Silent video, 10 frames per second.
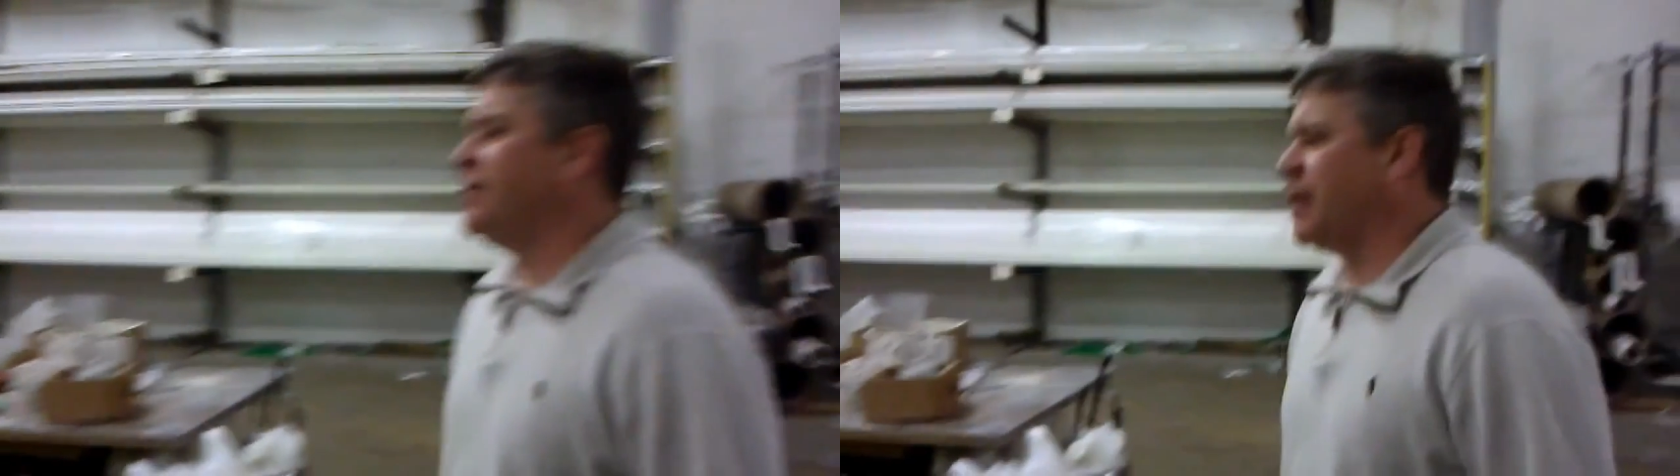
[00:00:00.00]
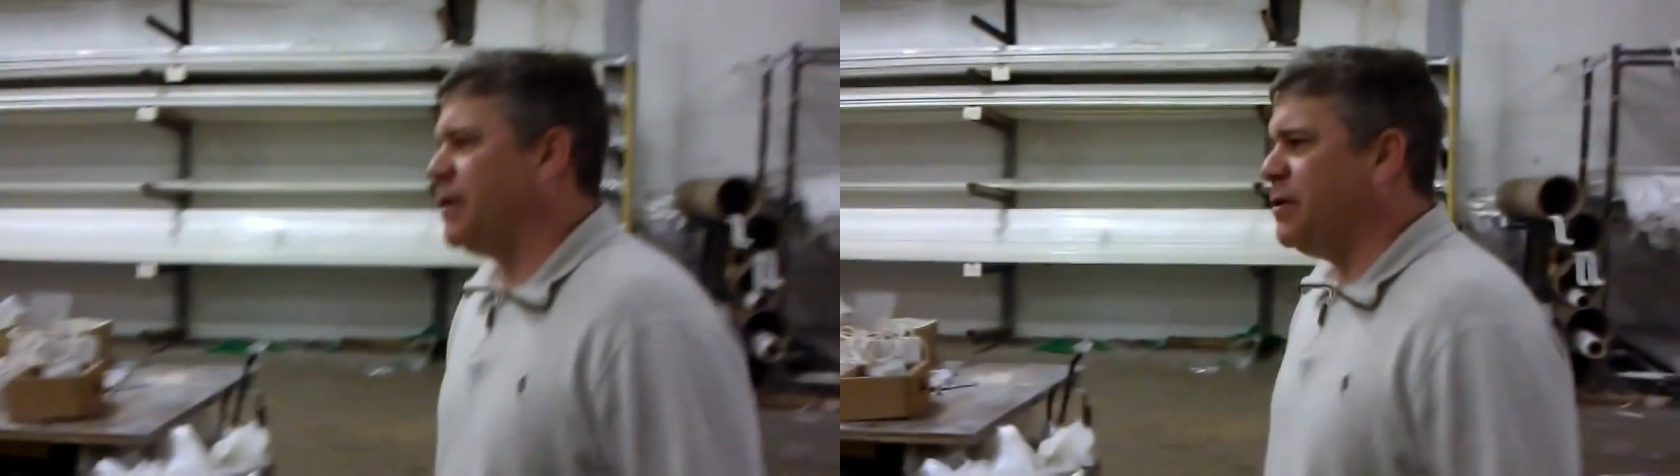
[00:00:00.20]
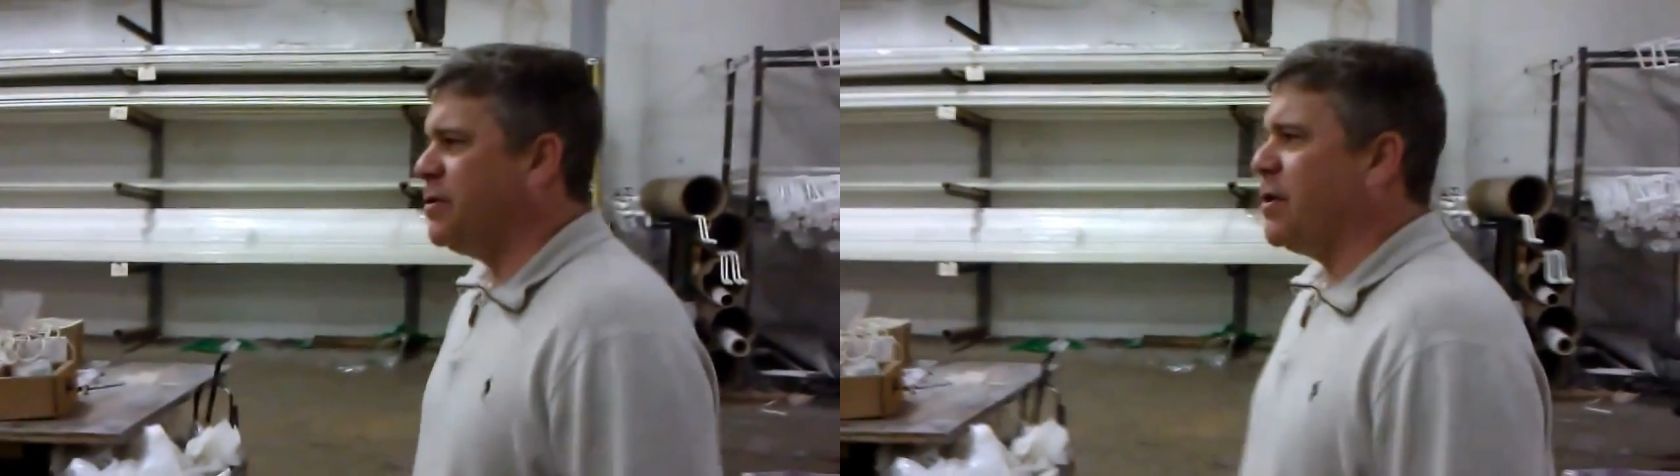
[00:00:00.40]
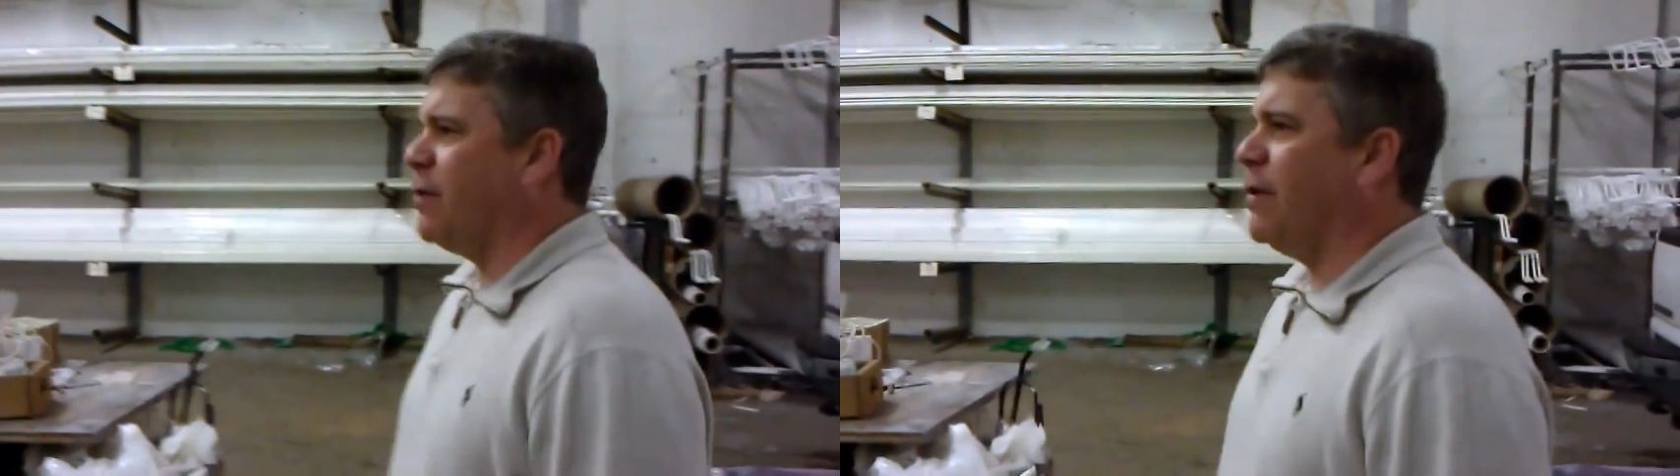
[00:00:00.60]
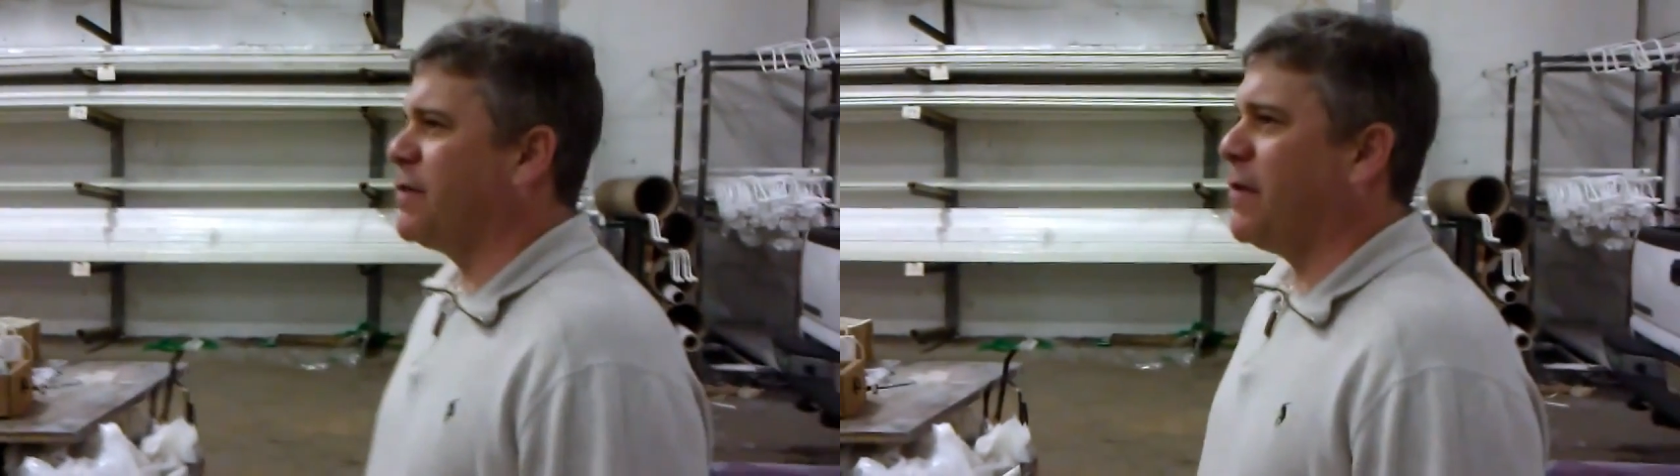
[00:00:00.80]
It's like a huge
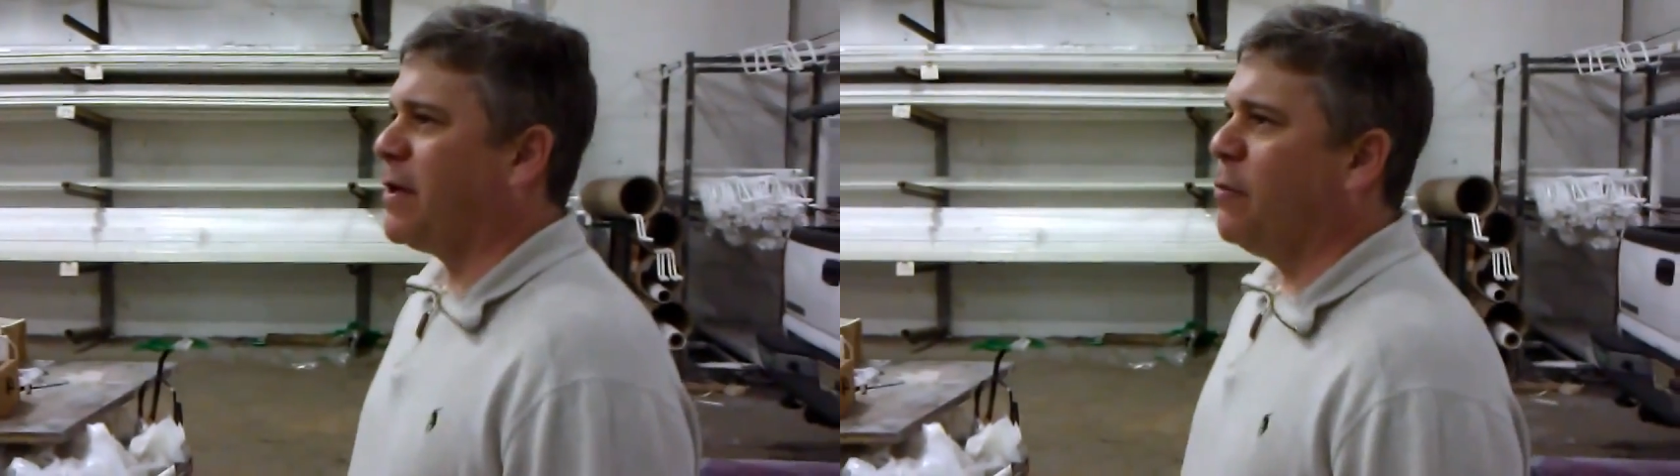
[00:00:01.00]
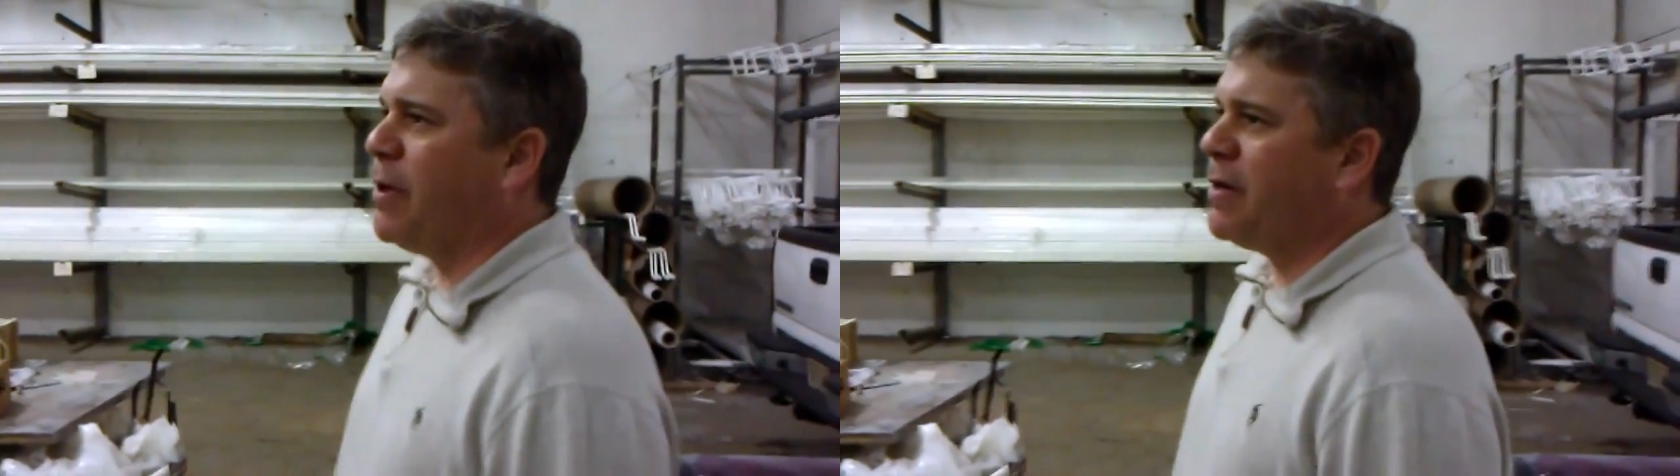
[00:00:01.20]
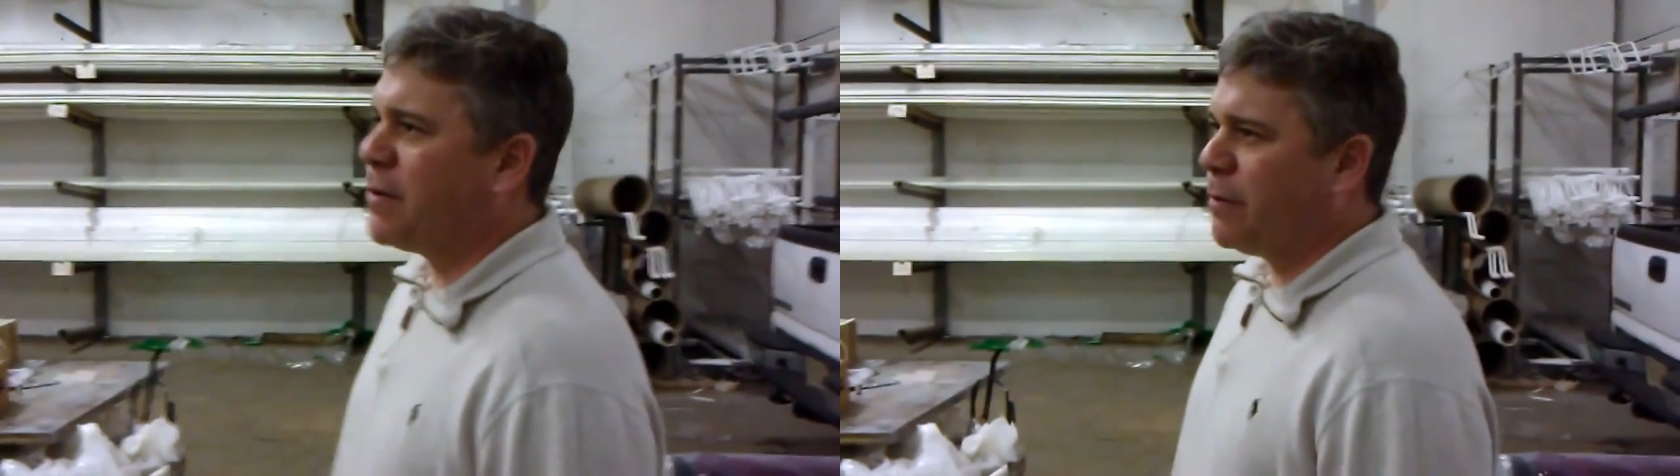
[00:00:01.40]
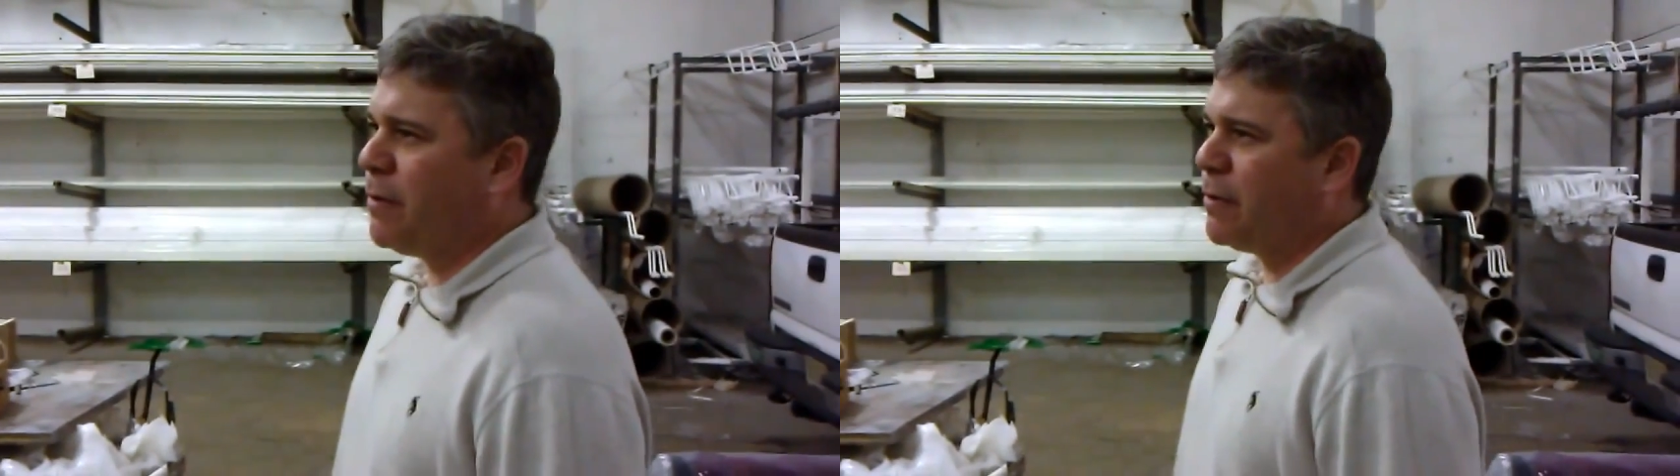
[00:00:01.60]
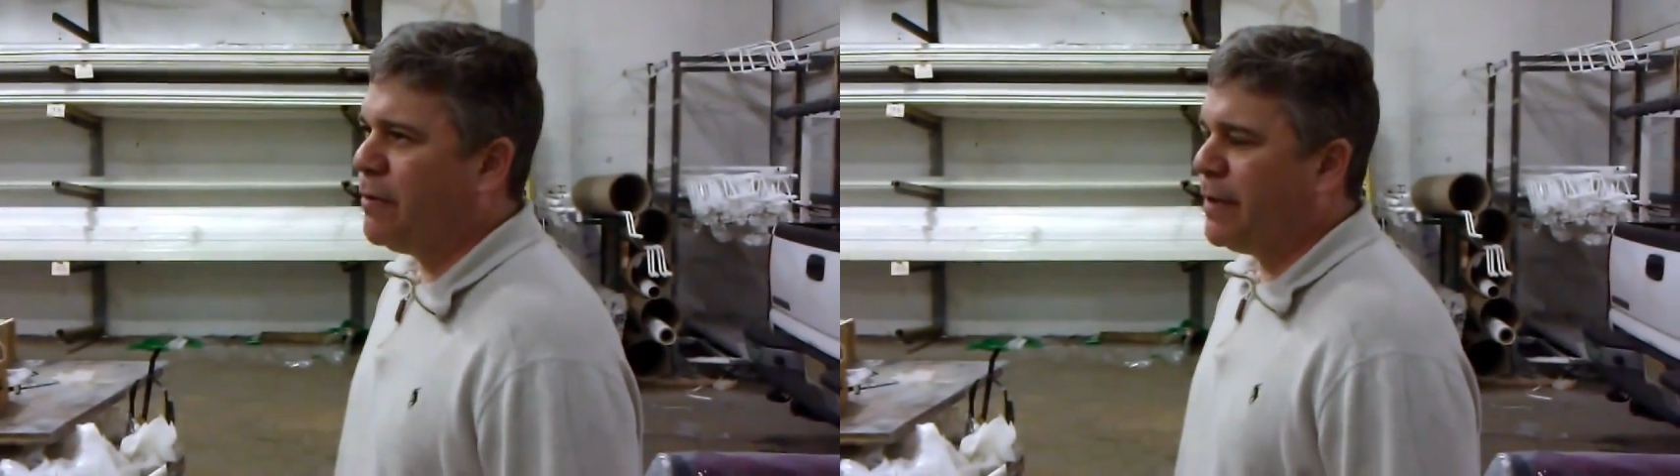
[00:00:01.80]
show, runs for like a week, so
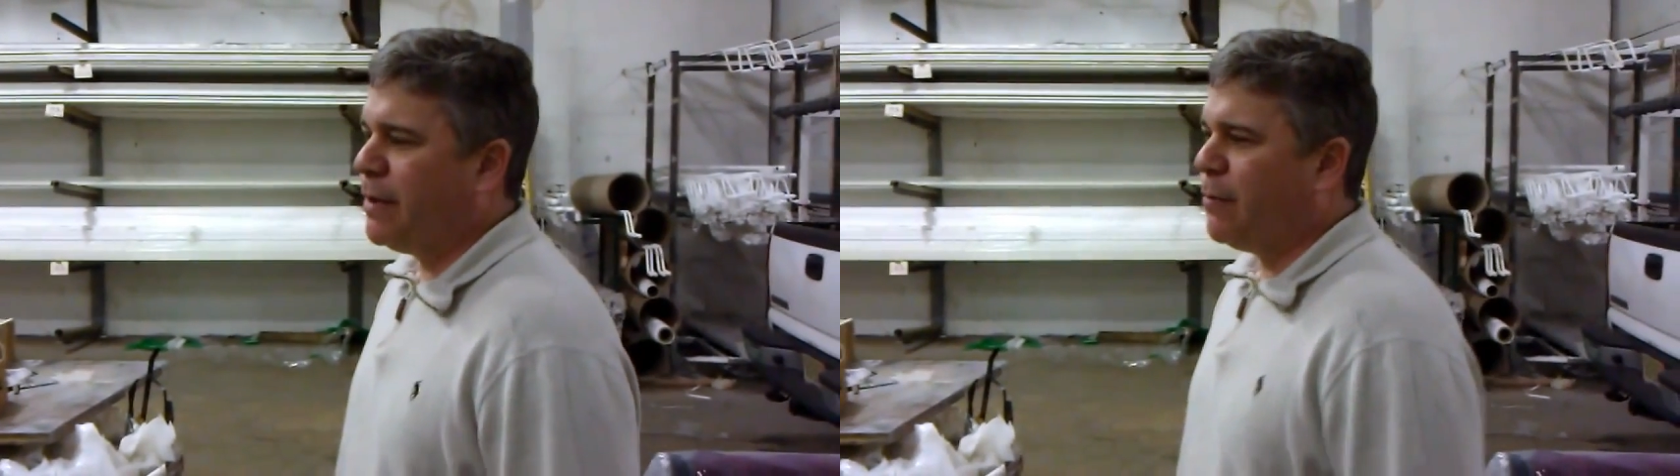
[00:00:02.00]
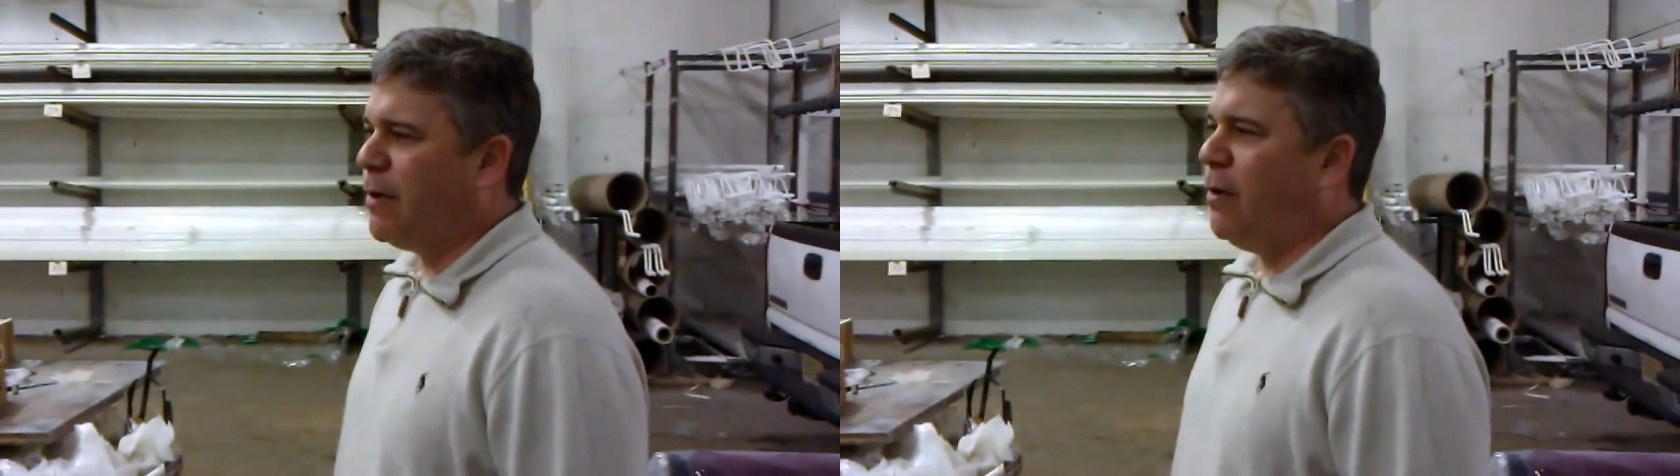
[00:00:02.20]
we're going over there.